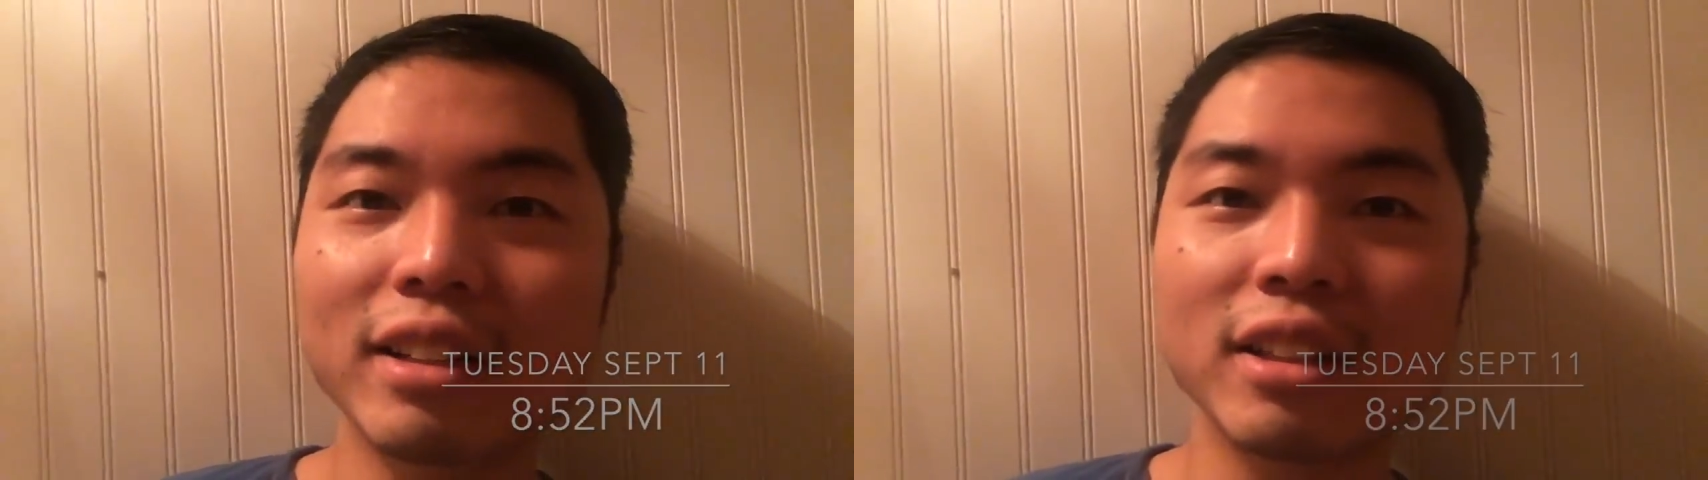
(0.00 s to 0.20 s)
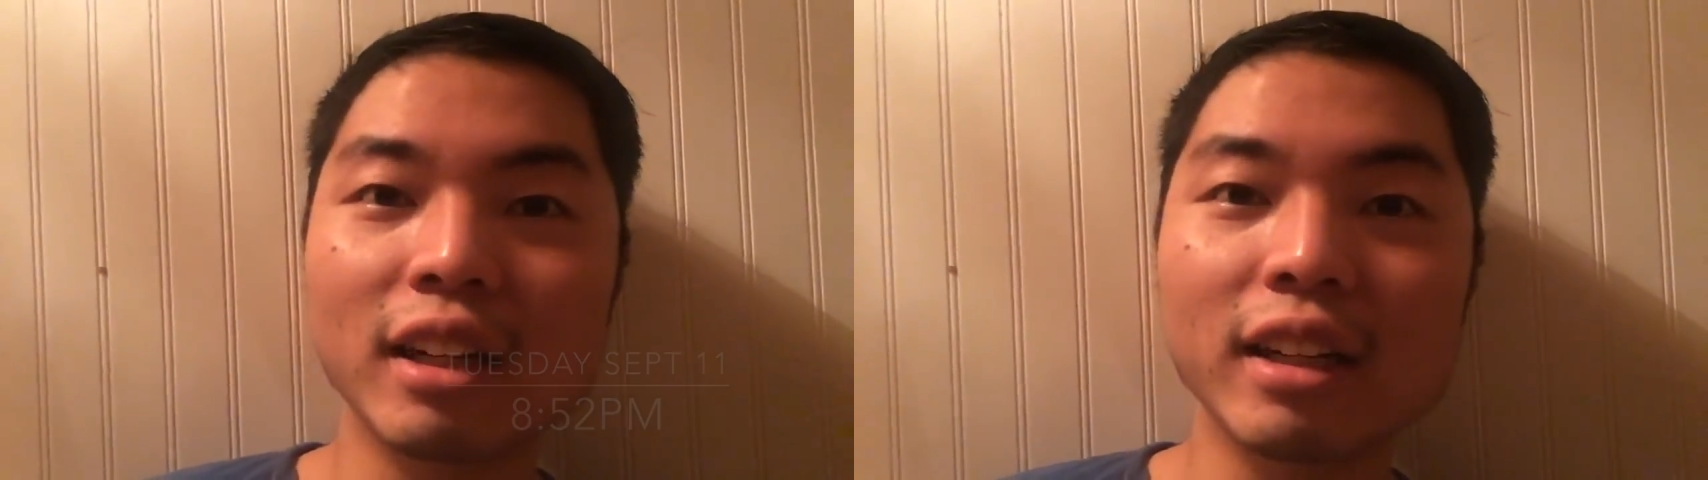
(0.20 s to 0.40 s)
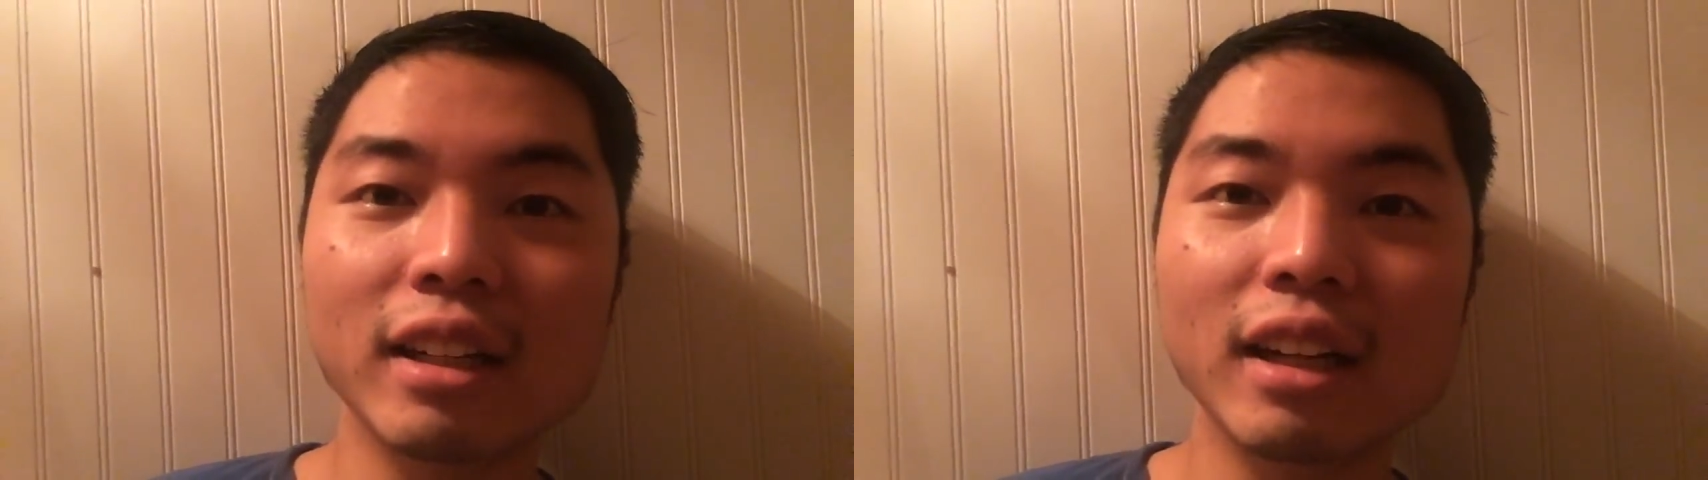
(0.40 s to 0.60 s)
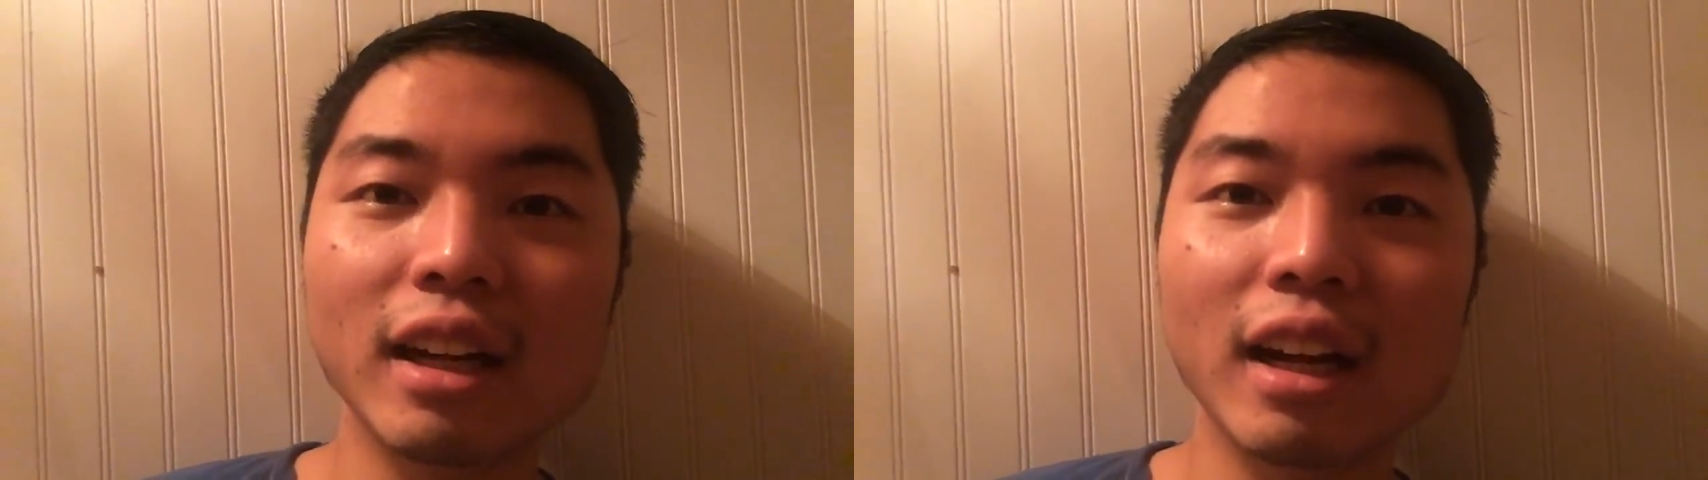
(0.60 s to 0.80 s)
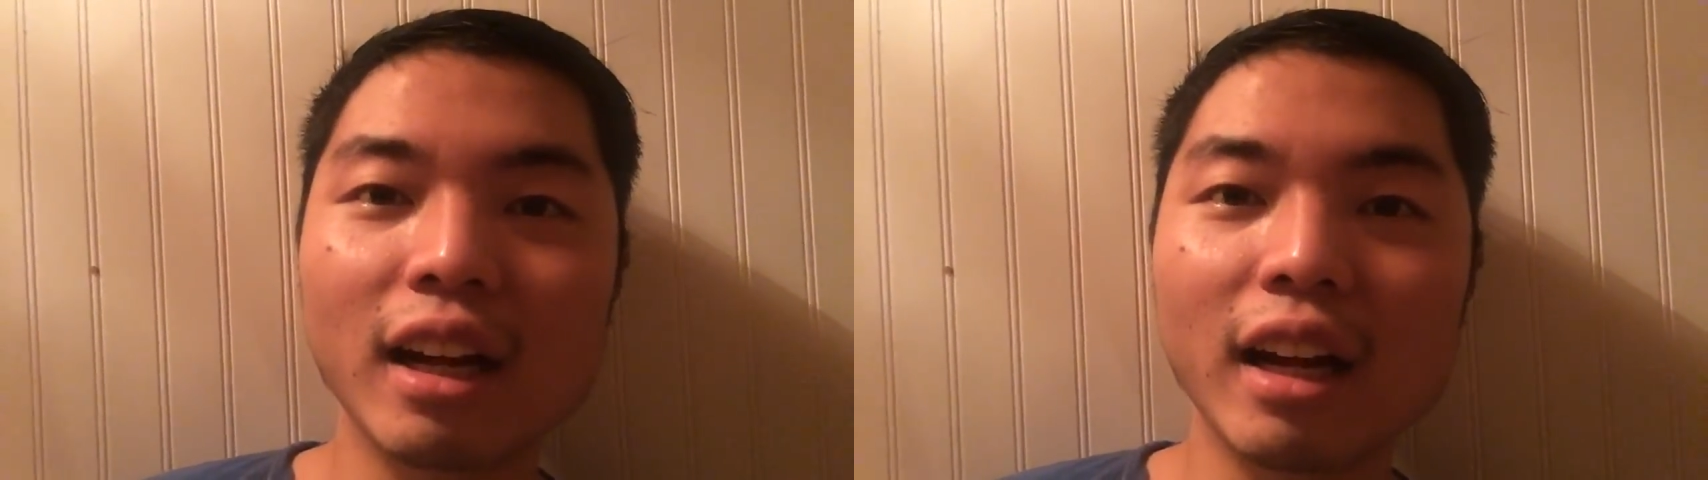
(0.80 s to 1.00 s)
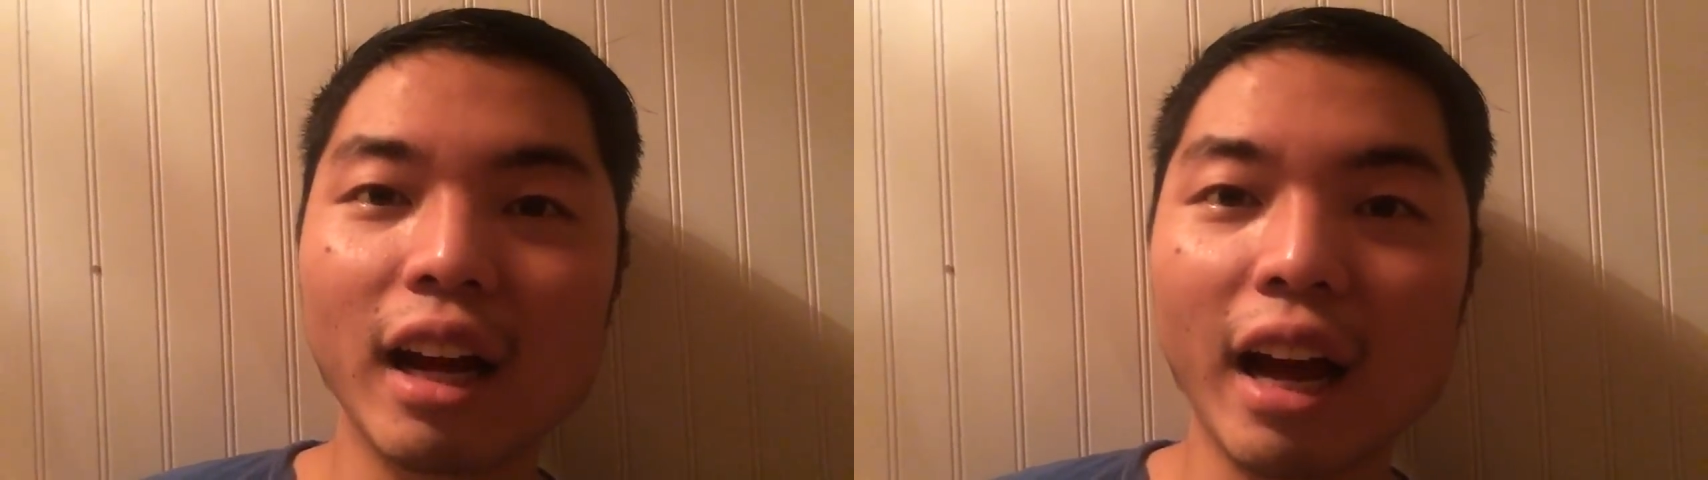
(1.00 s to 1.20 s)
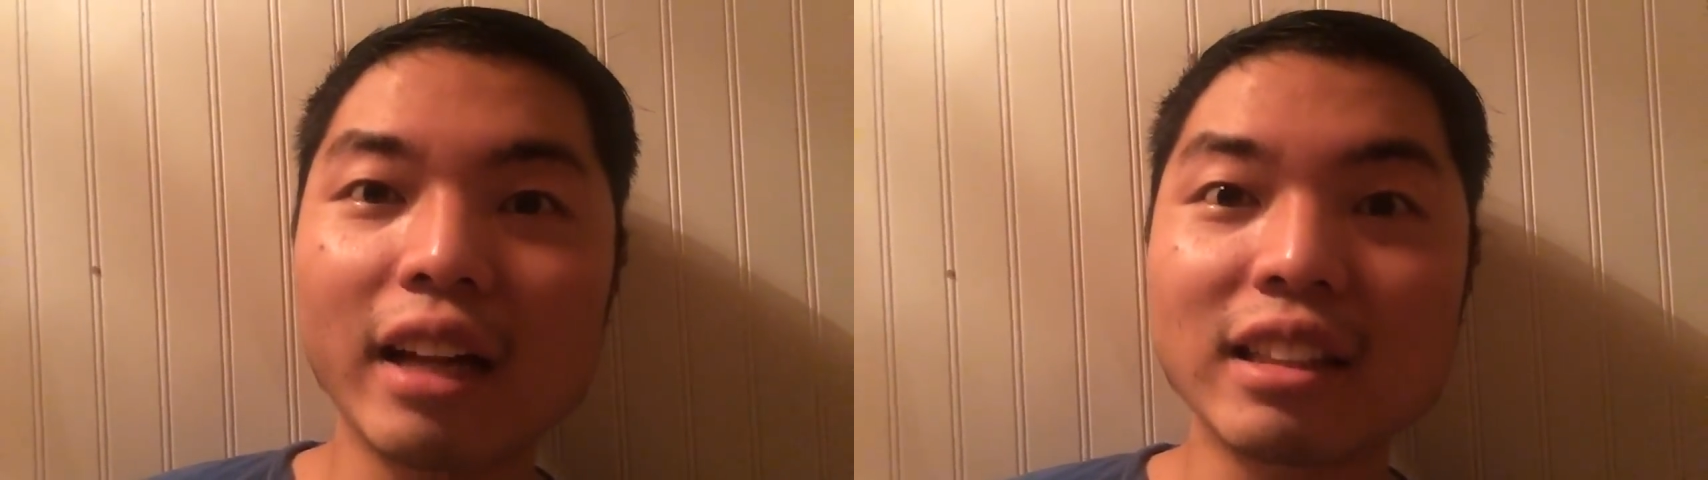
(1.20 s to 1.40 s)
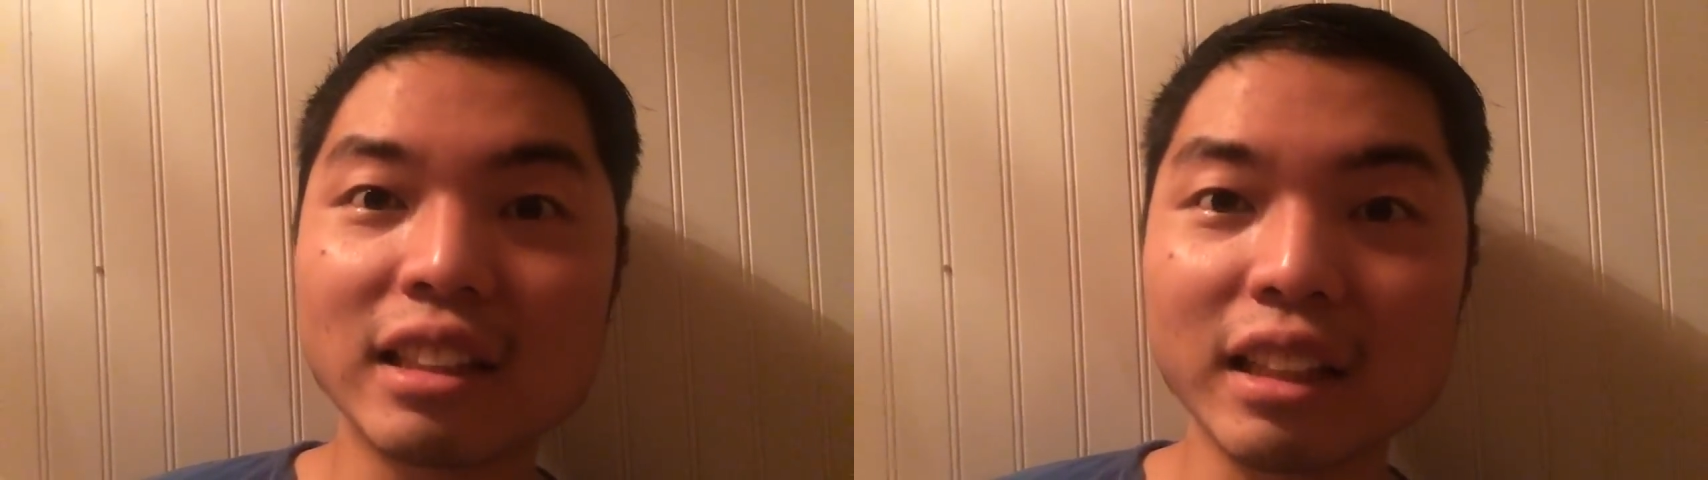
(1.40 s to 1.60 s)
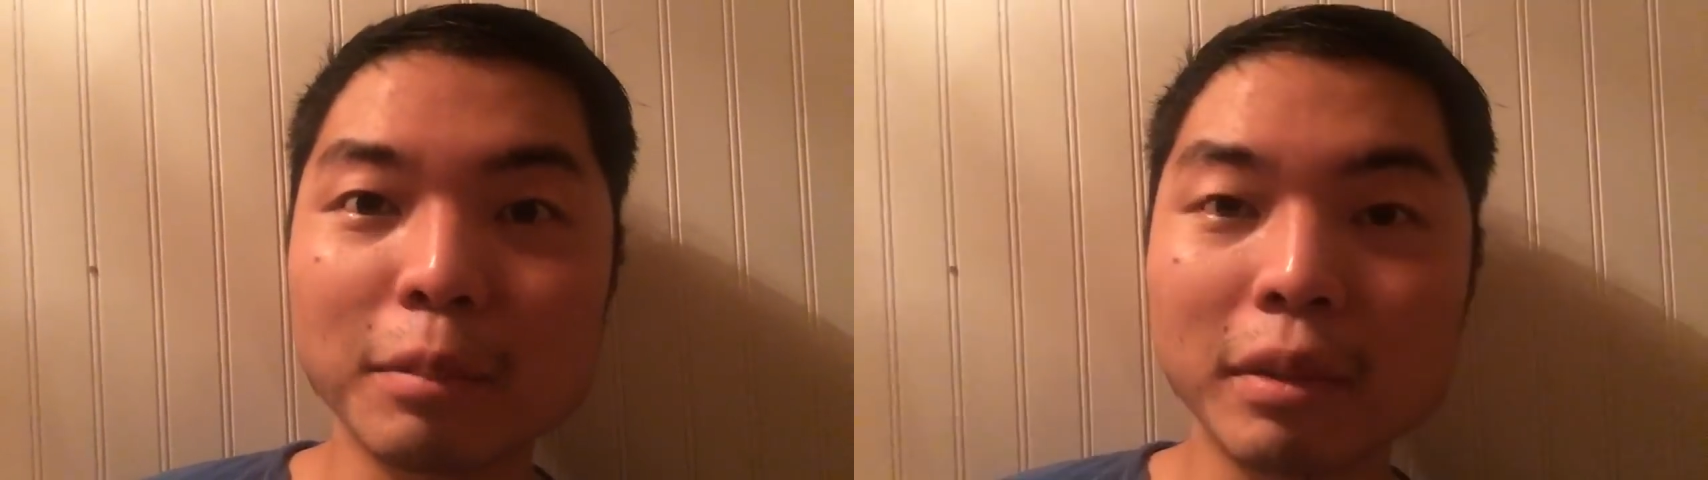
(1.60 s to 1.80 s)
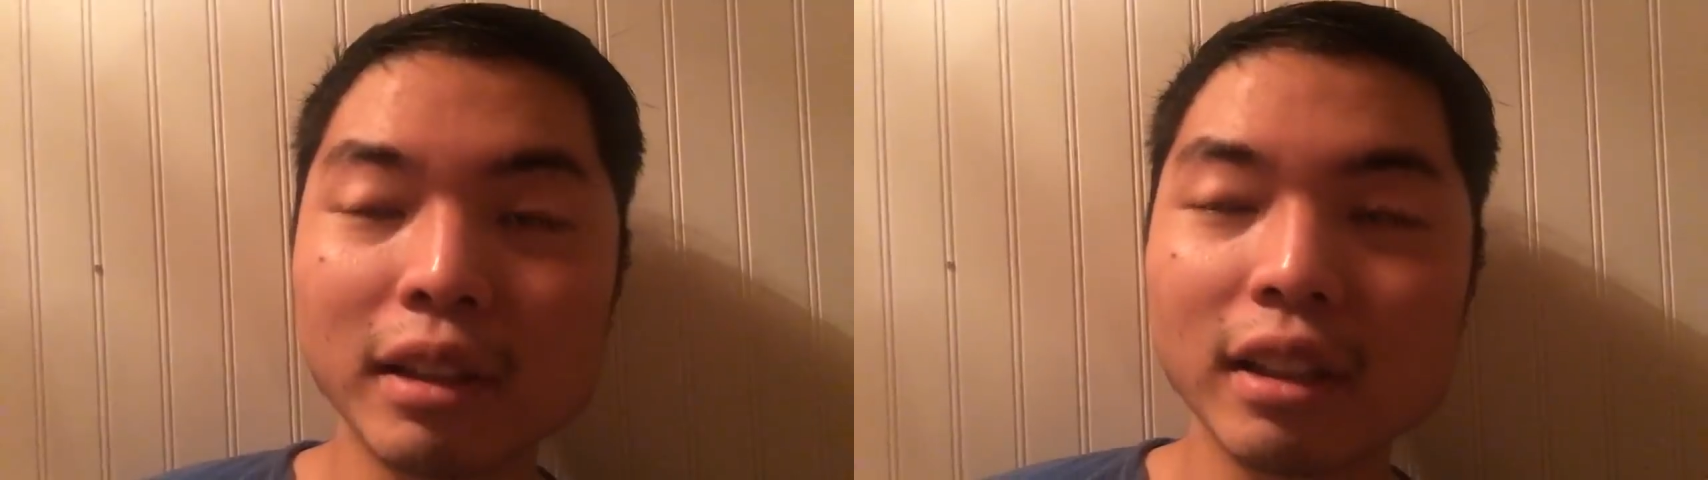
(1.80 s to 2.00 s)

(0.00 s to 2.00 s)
tonight and sleep.